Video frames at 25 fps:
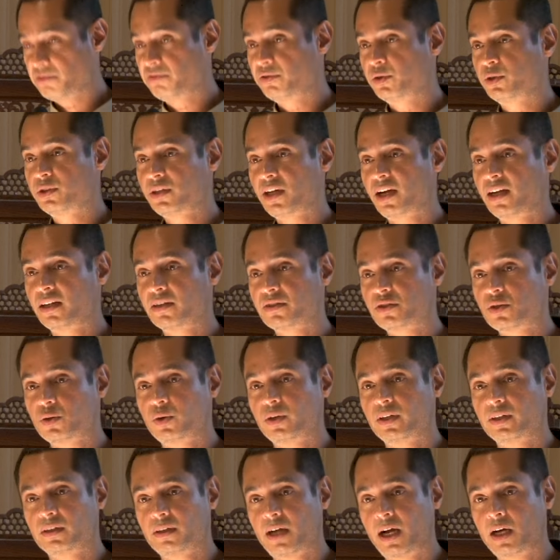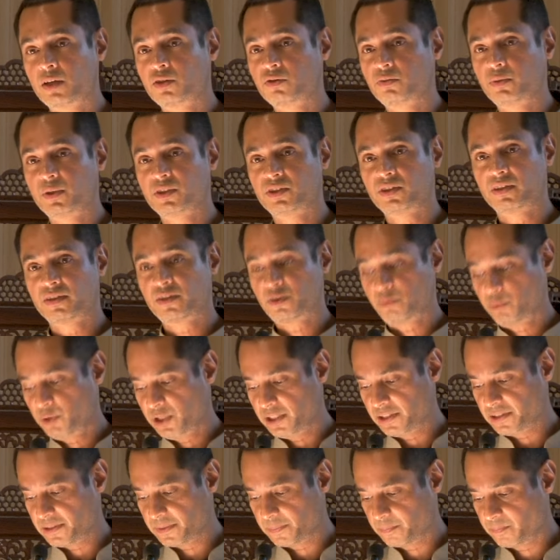the fertile soil out of which it
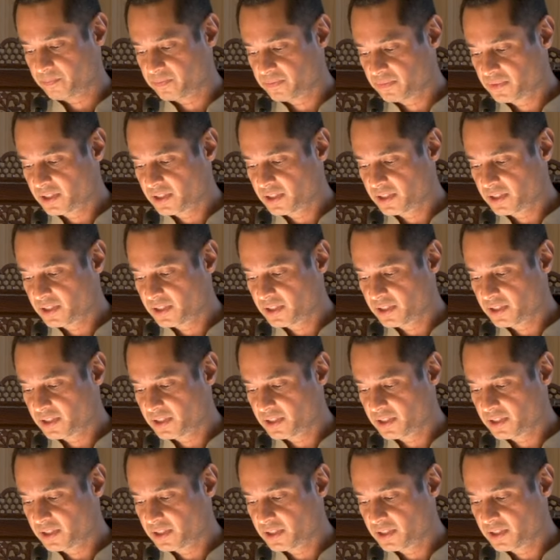springs.